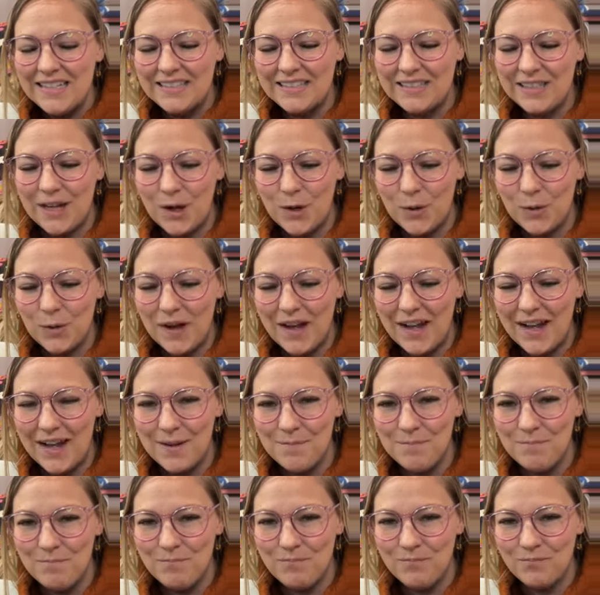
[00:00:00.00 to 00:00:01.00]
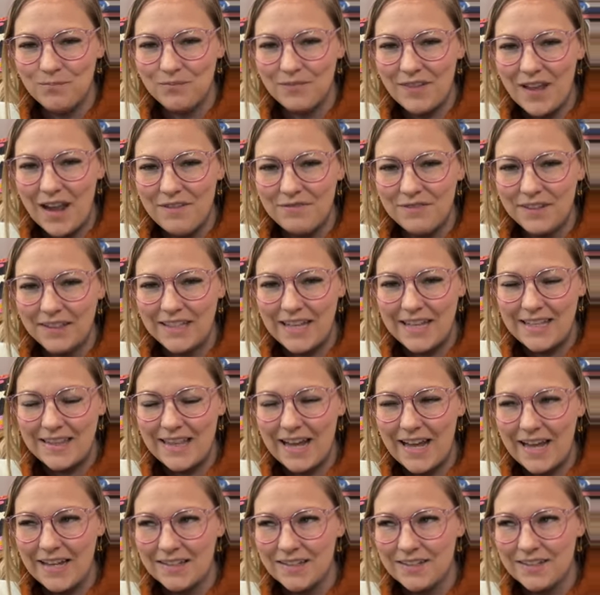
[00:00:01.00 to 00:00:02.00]
So um, I feel like
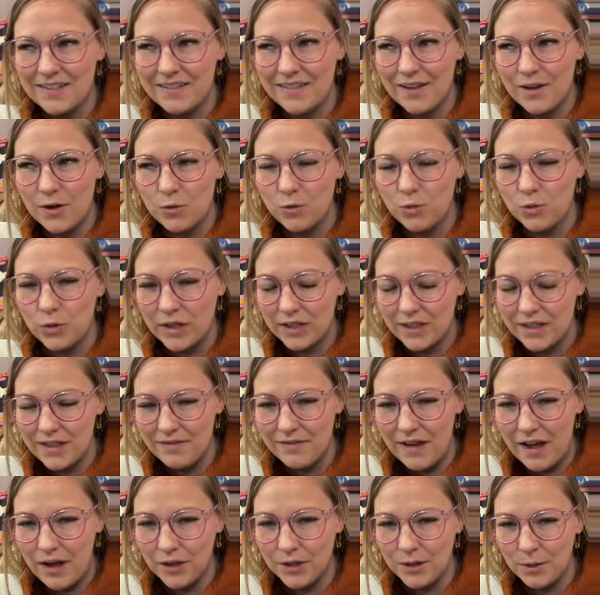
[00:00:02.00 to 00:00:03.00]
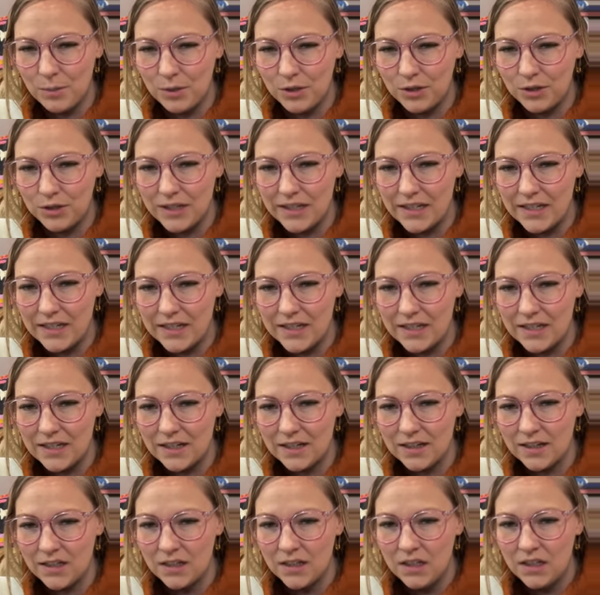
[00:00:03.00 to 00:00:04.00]
that's really valuable
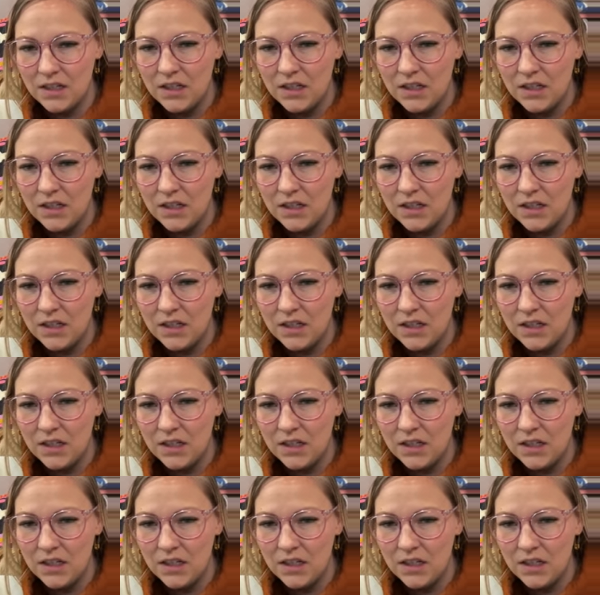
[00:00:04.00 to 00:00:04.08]
in